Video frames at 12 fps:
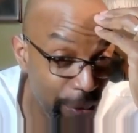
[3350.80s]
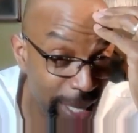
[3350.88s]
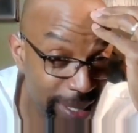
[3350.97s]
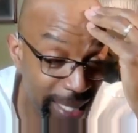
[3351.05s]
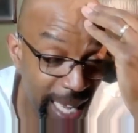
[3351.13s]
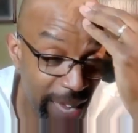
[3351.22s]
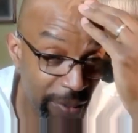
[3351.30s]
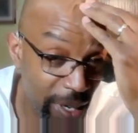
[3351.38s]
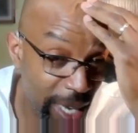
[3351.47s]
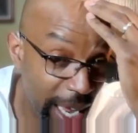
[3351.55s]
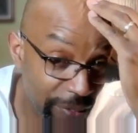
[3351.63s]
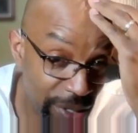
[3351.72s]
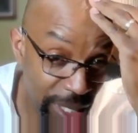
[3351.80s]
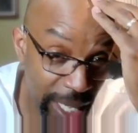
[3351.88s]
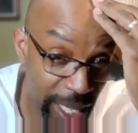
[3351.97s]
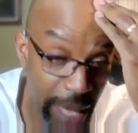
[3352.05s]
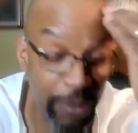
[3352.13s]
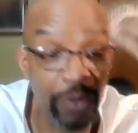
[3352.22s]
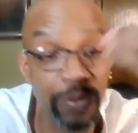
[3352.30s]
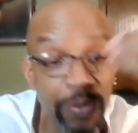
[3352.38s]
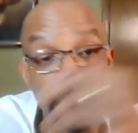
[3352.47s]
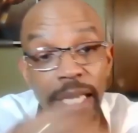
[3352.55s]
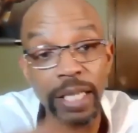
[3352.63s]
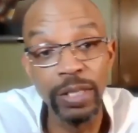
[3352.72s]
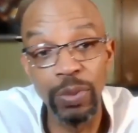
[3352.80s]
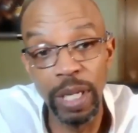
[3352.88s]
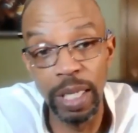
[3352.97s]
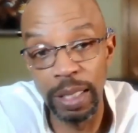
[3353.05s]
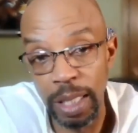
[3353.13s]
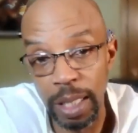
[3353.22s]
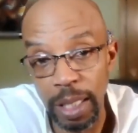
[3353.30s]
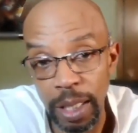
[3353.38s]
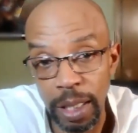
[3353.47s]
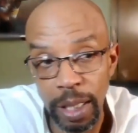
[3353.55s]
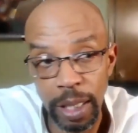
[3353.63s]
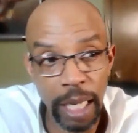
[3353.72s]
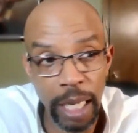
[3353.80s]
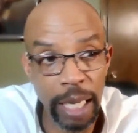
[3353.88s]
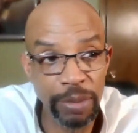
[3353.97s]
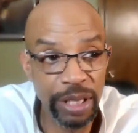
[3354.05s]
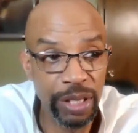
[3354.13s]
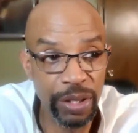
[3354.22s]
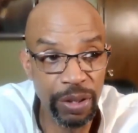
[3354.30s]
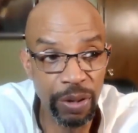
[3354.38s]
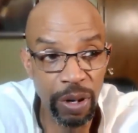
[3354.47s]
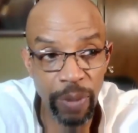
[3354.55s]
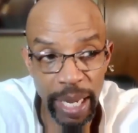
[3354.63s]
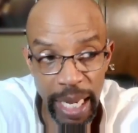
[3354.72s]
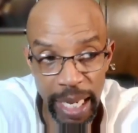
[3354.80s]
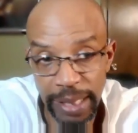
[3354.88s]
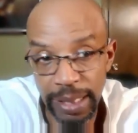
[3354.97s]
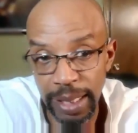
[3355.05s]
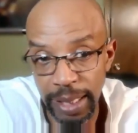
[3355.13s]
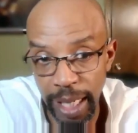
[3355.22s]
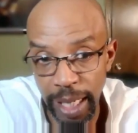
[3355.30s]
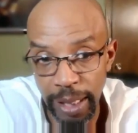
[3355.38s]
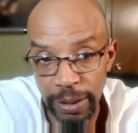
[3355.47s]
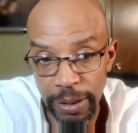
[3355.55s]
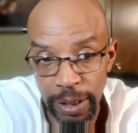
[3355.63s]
actually gave their lives in that movement as well, just as there are white allies today.